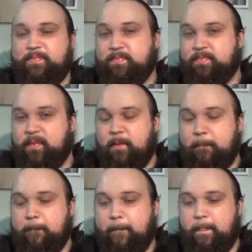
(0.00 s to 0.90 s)
Um,
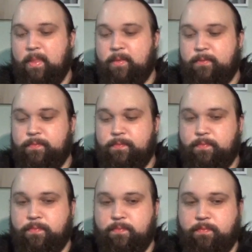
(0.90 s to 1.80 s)
what was going through
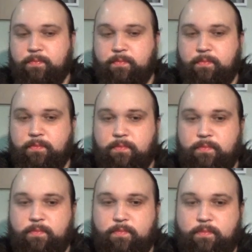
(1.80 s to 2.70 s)
your head our first
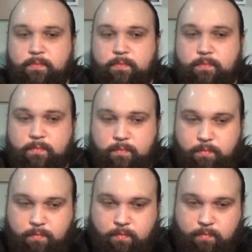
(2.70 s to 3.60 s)
interview, if you remember
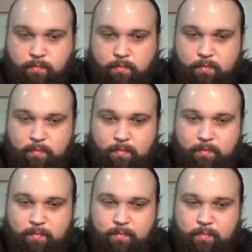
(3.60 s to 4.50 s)
that, or have you
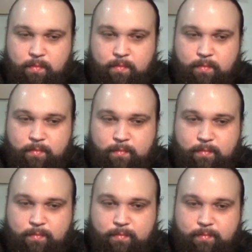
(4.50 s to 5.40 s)
seen the interview in a
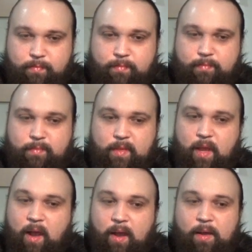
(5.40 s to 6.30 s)
while?
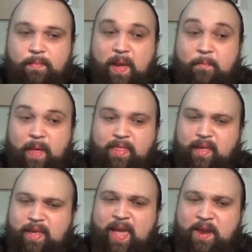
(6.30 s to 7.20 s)
Um, I,
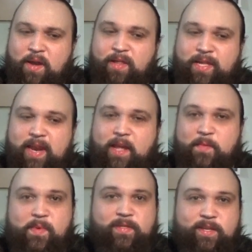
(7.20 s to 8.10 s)
I think yeah, no, I looked at
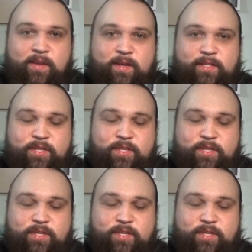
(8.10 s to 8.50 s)
it a couple months ago.